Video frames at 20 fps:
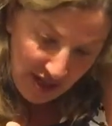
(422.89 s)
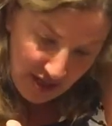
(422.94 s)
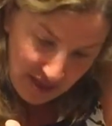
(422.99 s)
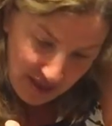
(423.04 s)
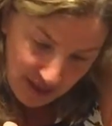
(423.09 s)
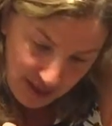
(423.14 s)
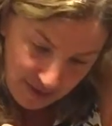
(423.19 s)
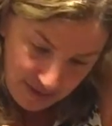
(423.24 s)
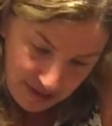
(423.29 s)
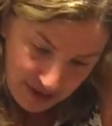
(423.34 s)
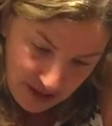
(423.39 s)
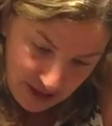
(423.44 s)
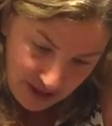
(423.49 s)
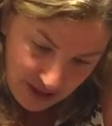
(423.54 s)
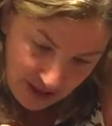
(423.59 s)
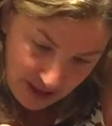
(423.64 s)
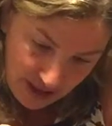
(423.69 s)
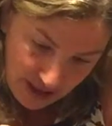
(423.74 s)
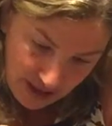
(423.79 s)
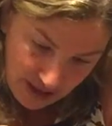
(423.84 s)
And then I'm just
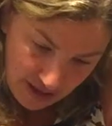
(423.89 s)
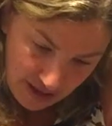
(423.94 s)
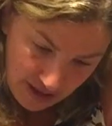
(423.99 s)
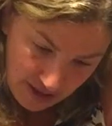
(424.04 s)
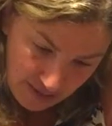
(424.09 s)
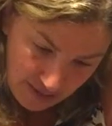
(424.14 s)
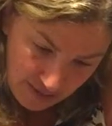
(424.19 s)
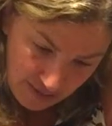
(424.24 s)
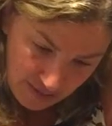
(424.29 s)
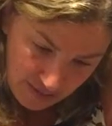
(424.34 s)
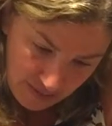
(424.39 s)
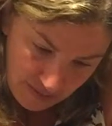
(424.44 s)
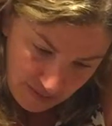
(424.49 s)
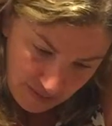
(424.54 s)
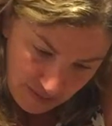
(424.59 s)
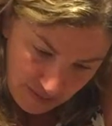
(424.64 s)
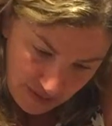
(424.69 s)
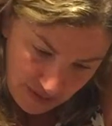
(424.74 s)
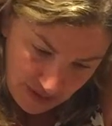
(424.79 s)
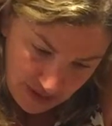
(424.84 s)
gonna
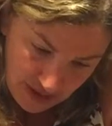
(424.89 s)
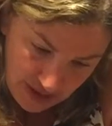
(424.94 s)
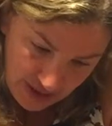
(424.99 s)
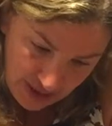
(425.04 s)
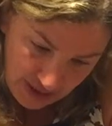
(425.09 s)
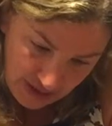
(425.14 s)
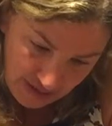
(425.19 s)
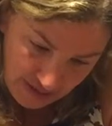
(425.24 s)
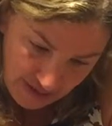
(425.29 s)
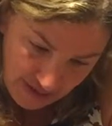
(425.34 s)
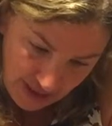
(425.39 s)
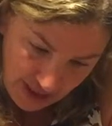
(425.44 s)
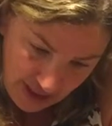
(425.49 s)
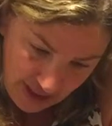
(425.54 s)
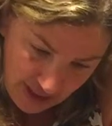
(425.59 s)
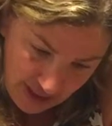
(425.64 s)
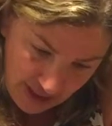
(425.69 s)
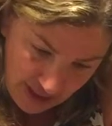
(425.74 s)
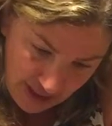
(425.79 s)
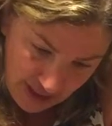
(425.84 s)
stick it right
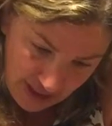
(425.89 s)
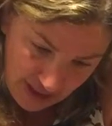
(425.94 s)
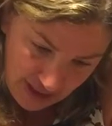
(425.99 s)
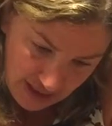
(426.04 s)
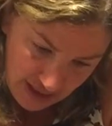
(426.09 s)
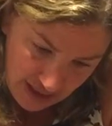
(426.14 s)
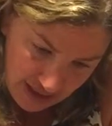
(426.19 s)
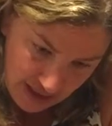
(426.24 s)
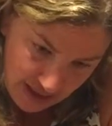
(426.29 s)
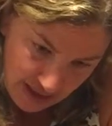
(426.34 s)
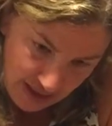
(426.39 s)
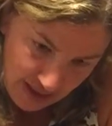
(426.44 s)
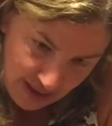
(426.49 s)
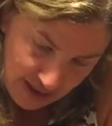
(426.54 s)
in